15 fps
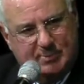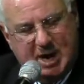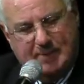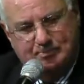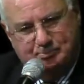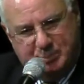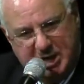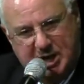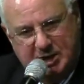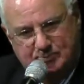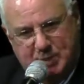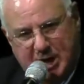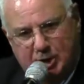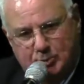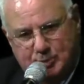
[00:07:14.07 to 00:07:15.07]
about
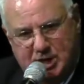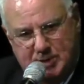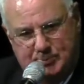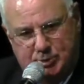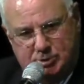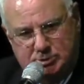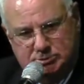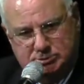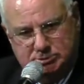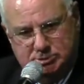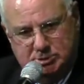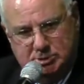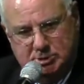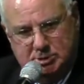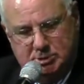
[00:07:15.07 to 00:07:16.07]
being better people
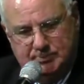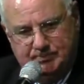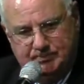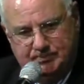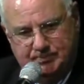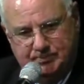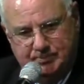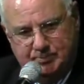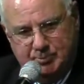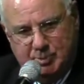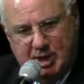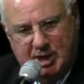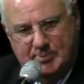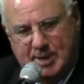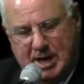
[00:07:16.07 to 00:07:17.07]

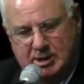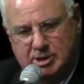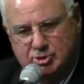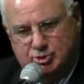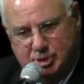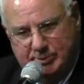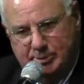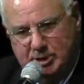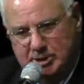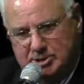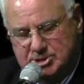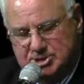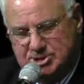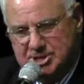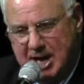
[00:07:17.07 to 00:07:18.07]
and about
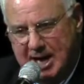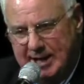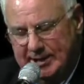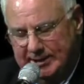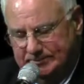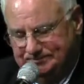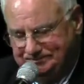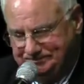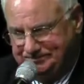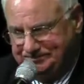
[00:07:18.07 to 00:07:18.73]
contributing to society?